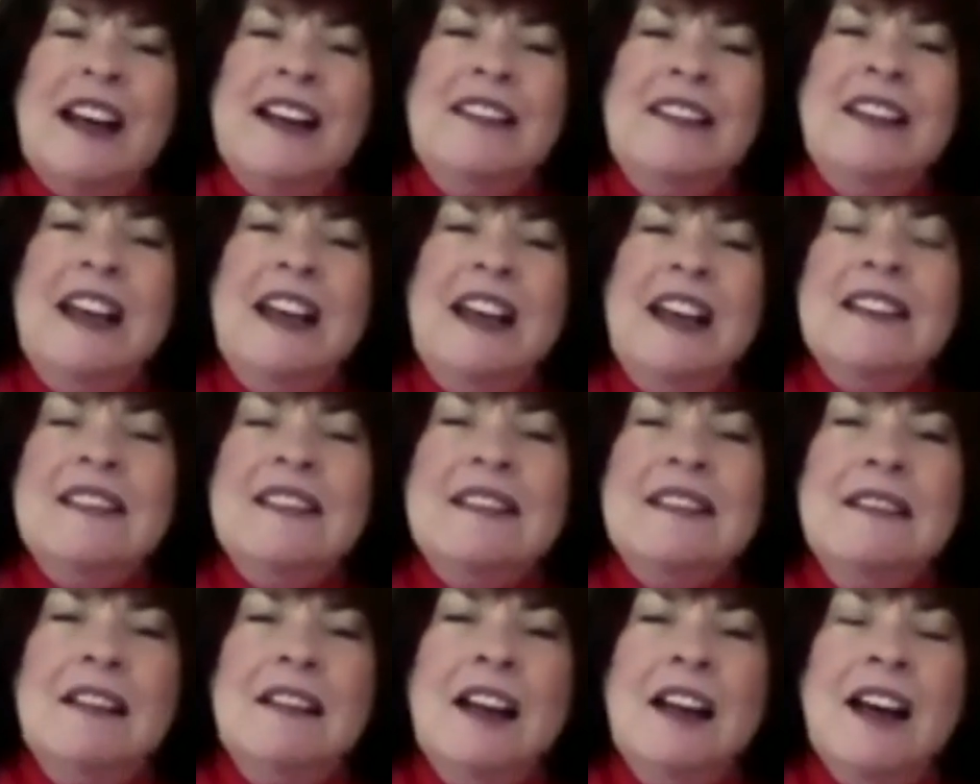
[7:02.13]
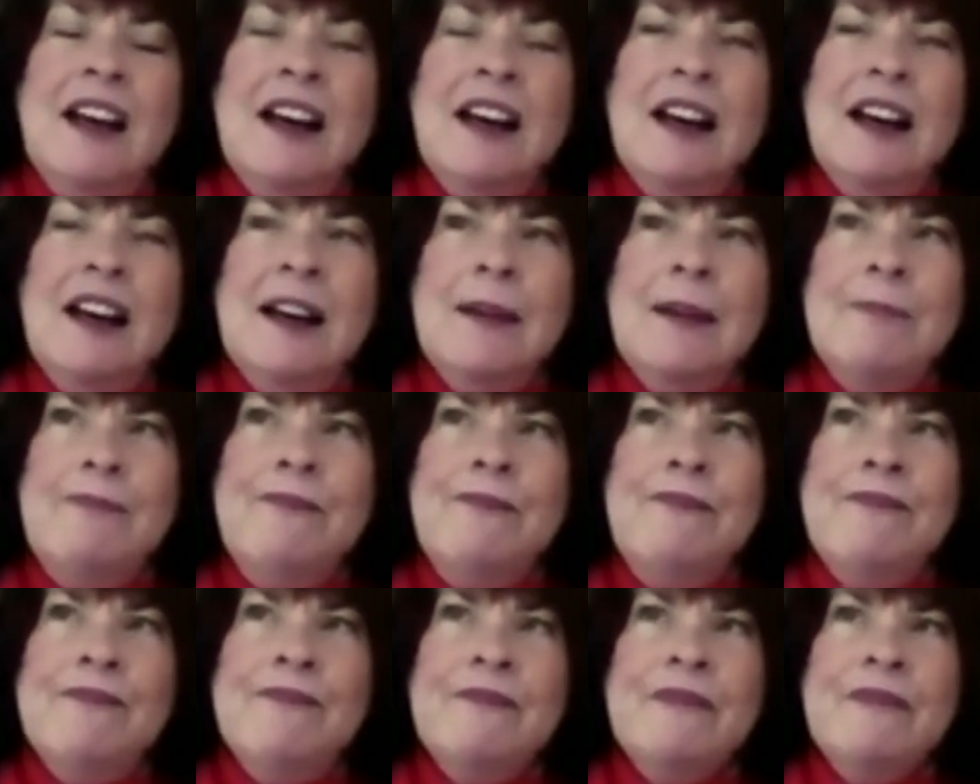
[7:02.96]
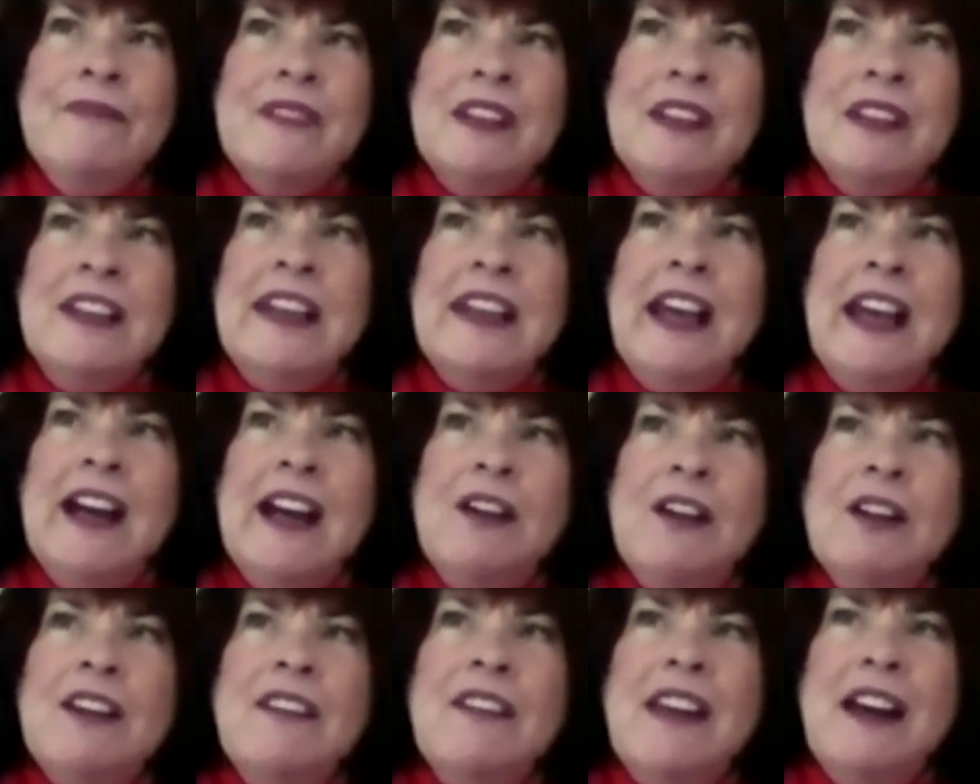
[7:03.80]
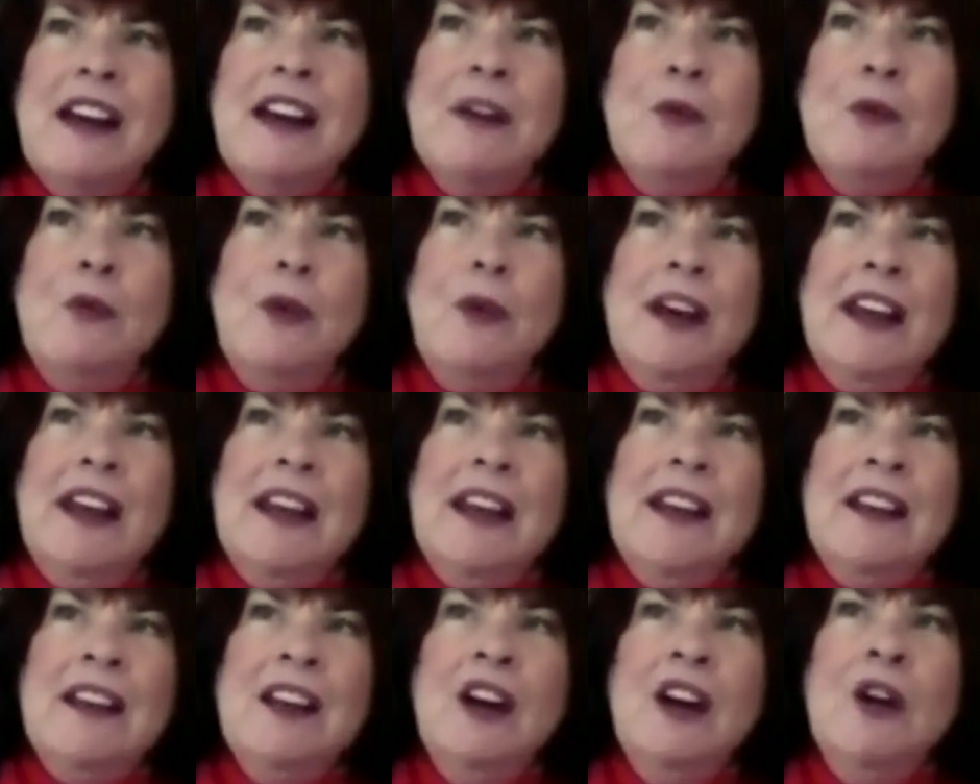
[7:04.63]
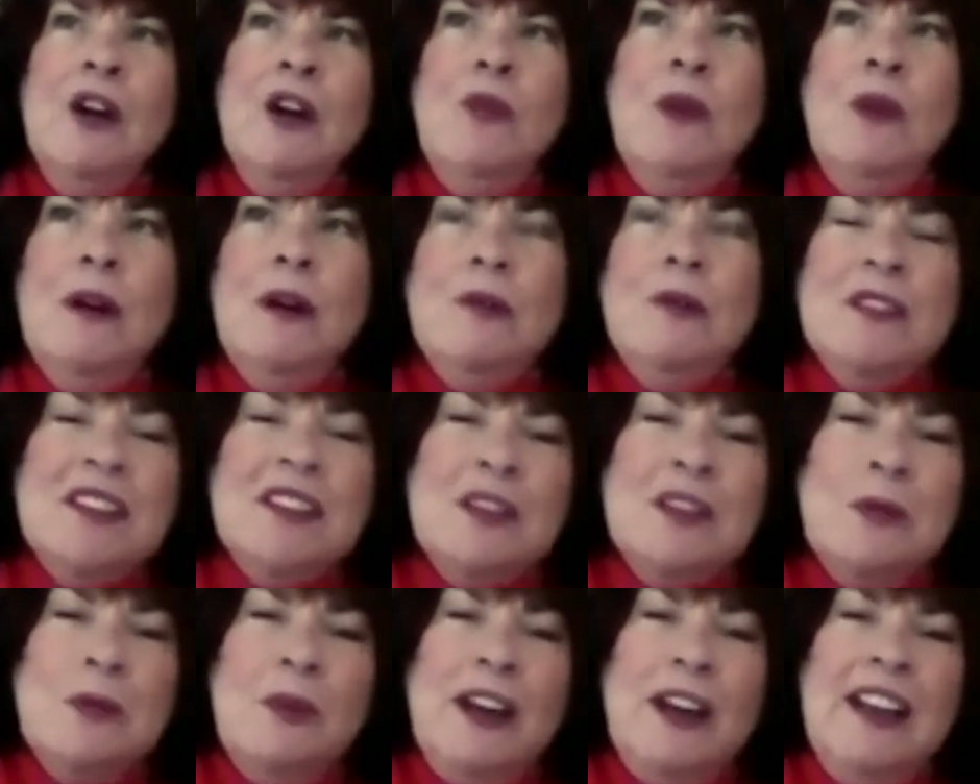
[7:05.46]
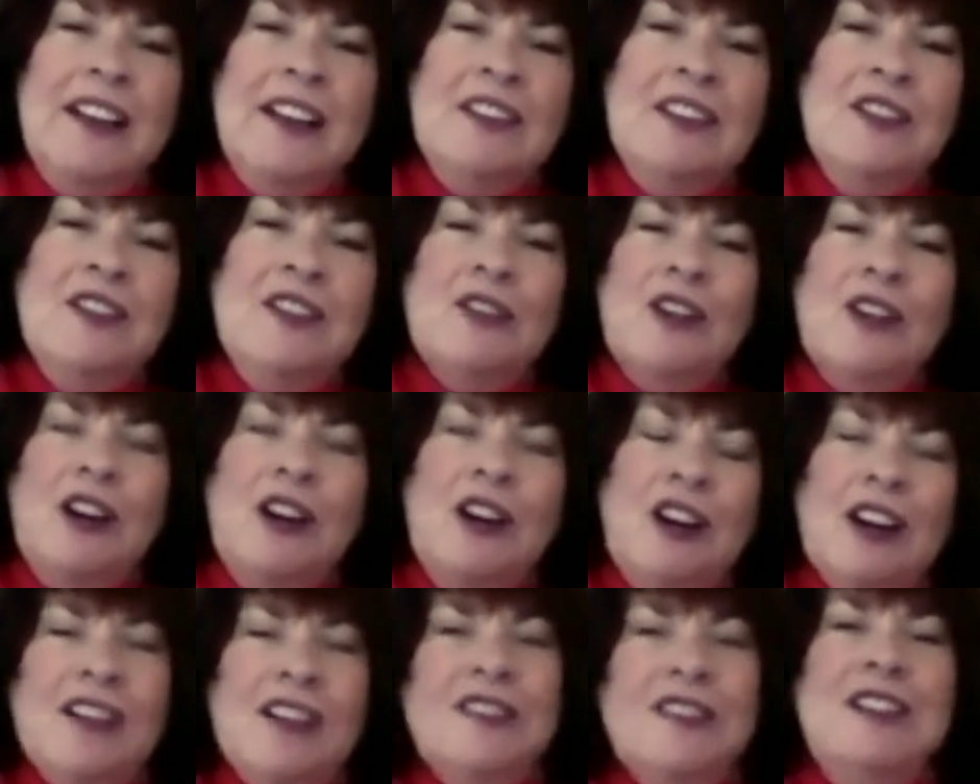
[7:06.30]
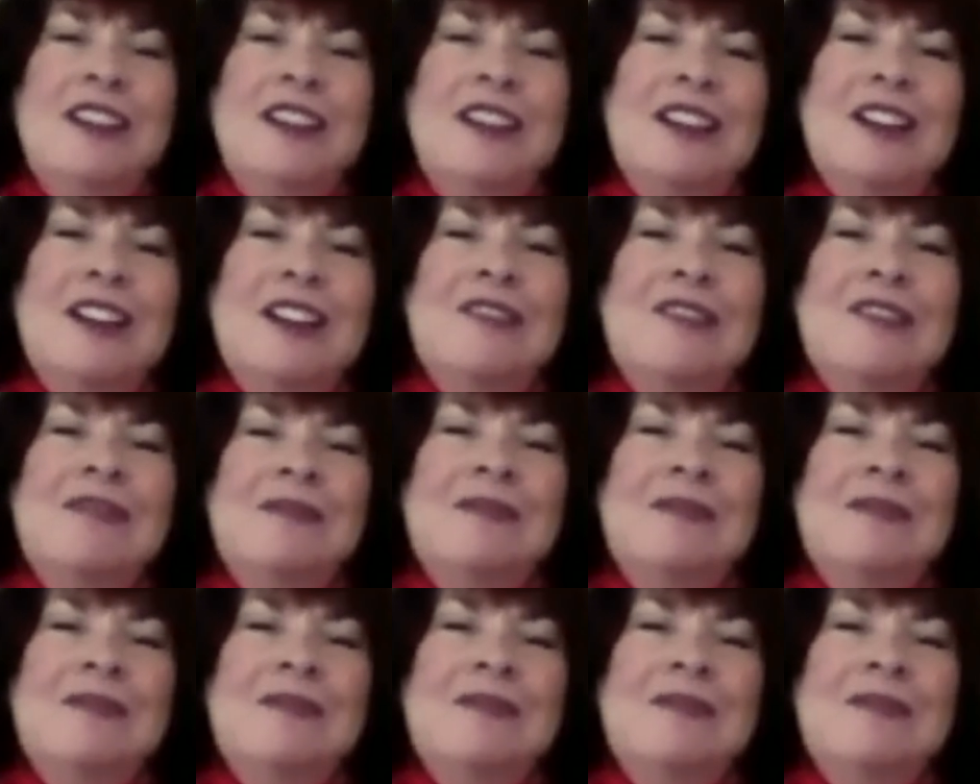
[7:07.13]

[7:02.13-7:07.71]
that um, carrying that weight, what was the weight in your heart? Do you know?